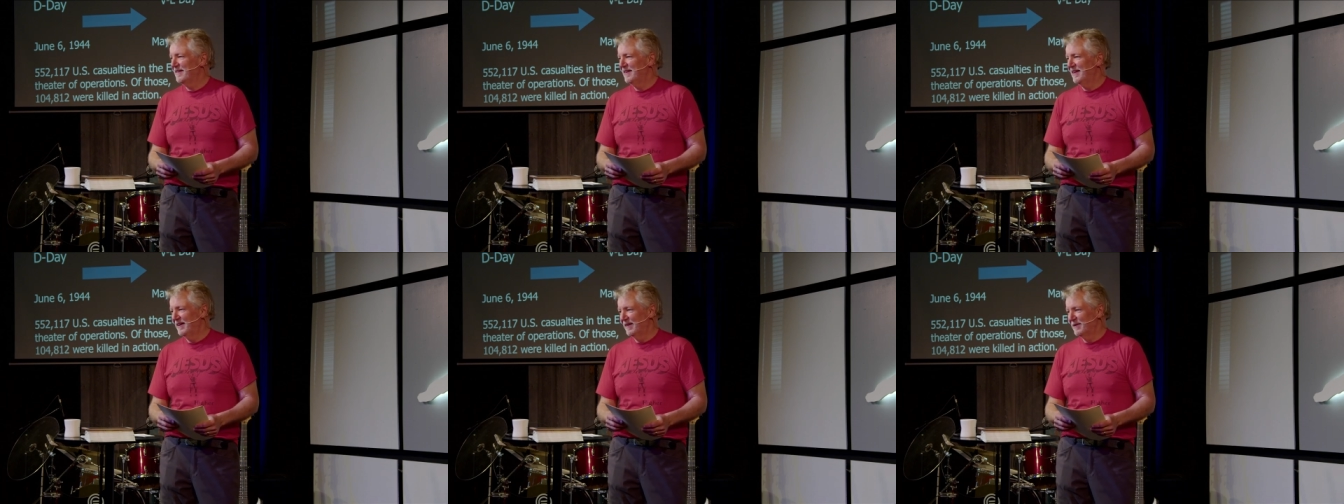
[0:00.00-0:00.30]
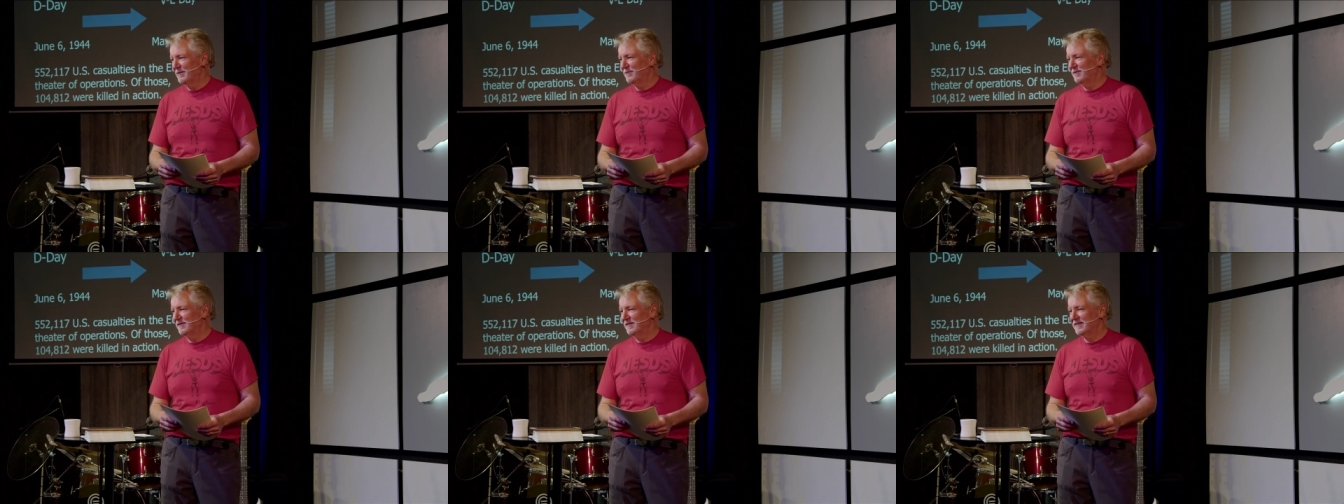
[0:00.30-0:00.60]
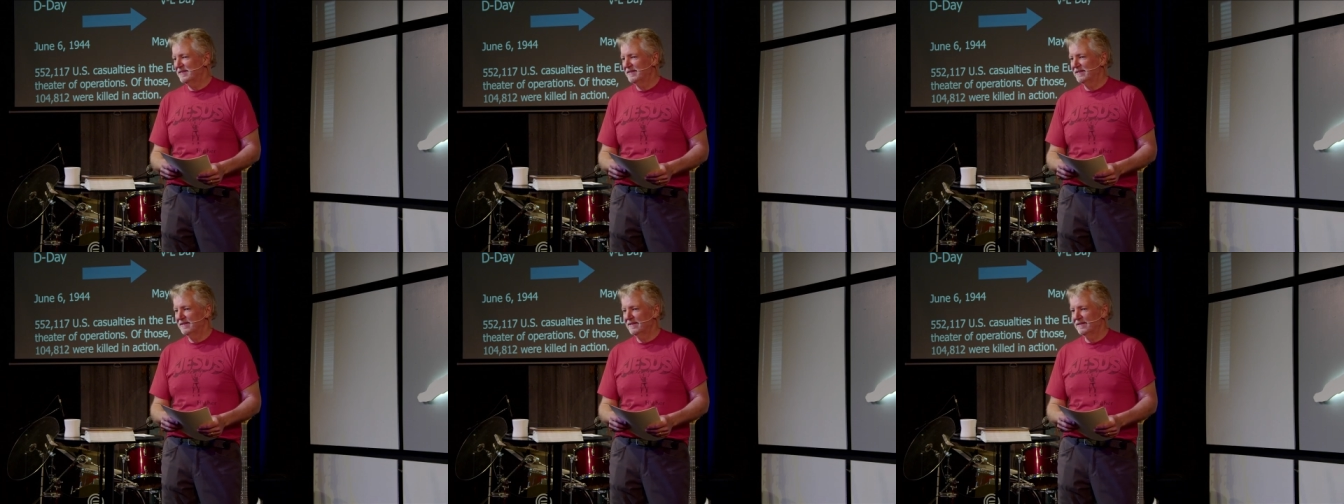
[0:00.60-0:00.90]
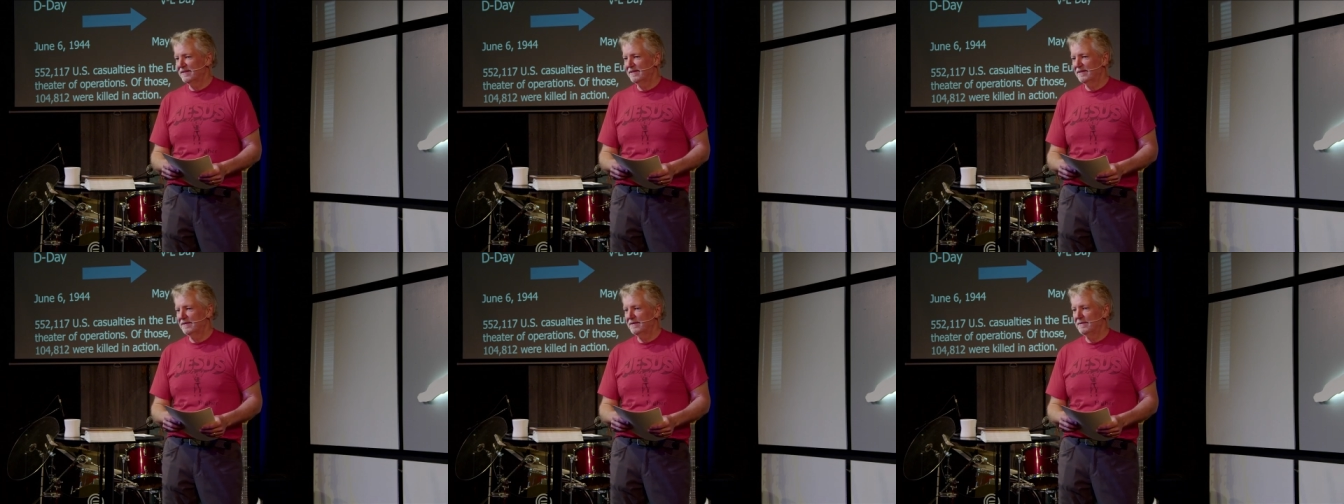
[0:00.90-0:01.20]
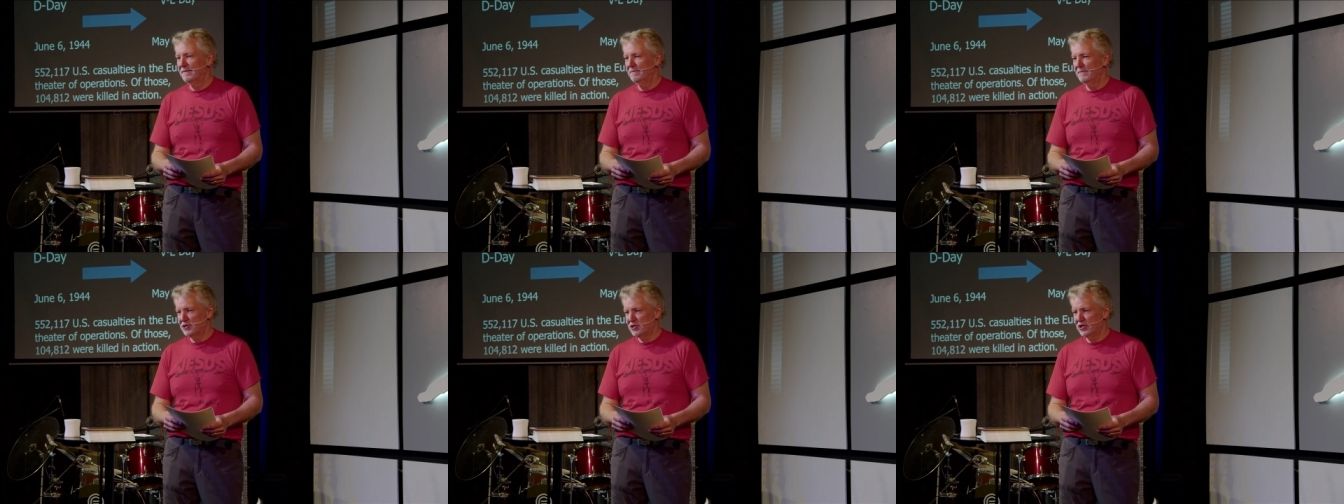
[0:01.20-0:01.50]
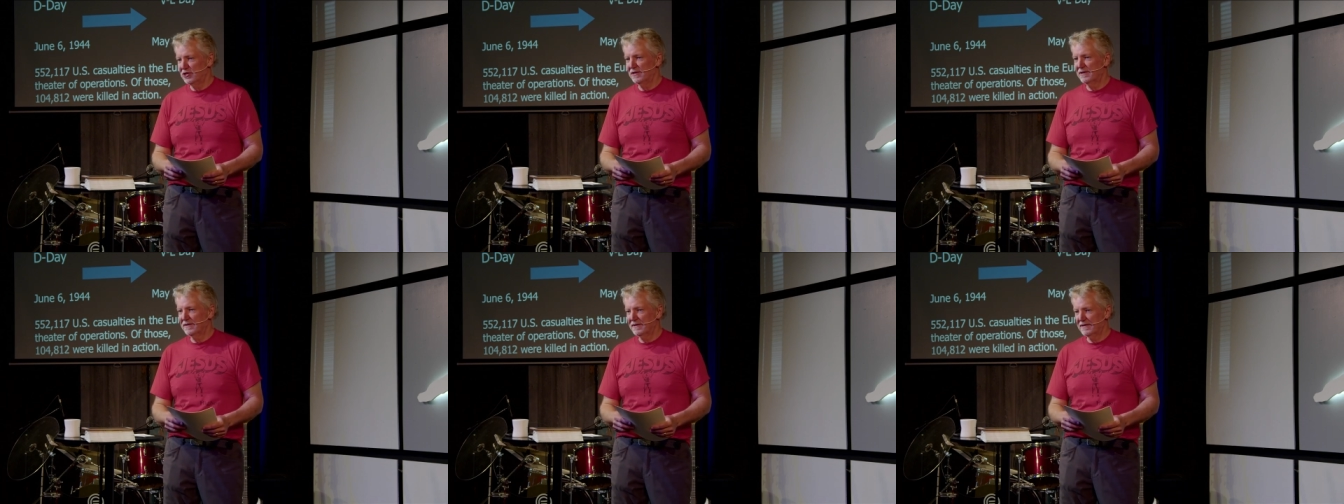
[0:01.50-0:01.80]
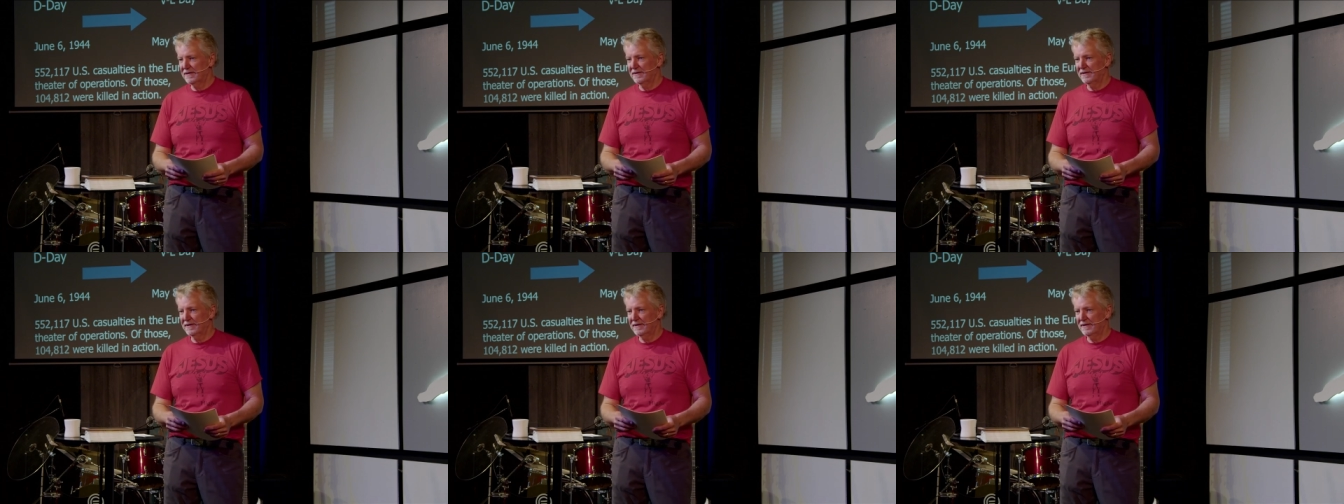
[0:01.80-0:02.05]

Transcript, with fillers: In other words, mission